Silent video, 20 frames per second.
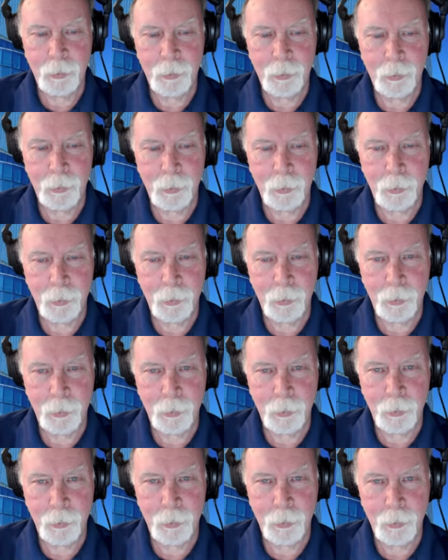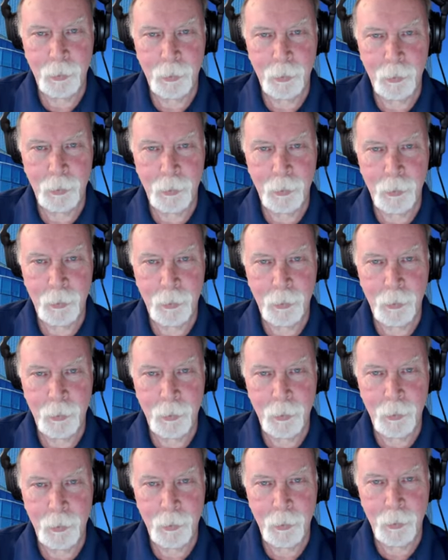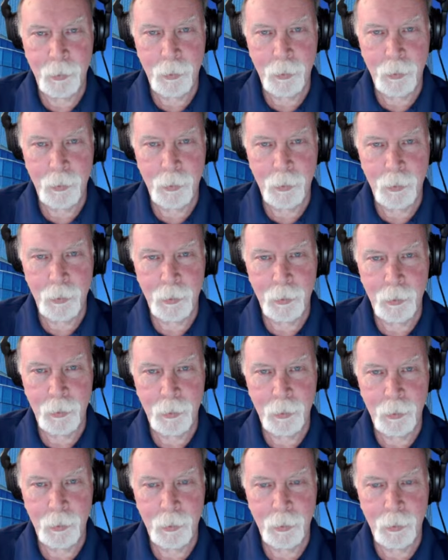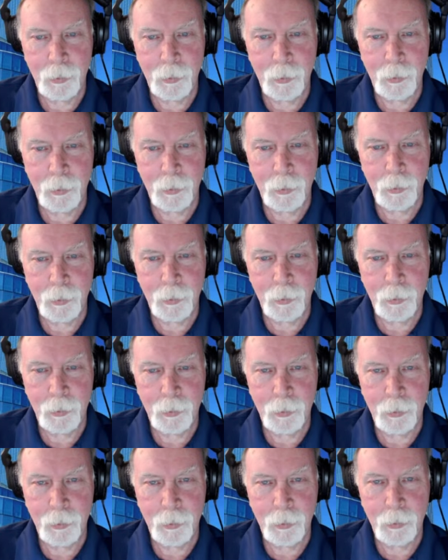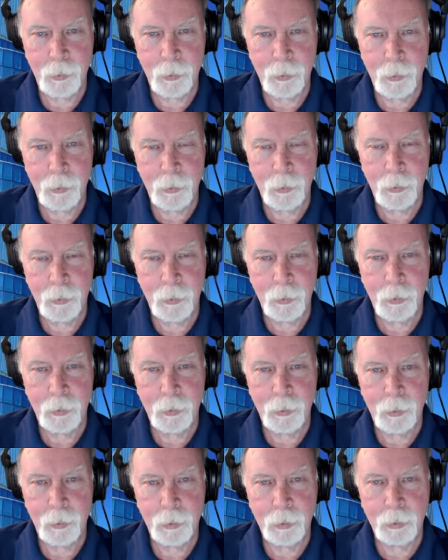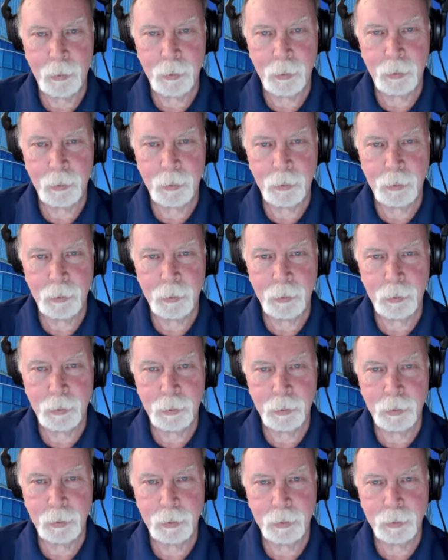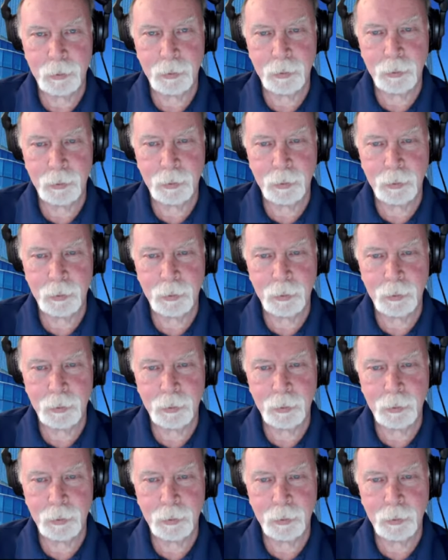(not speaking)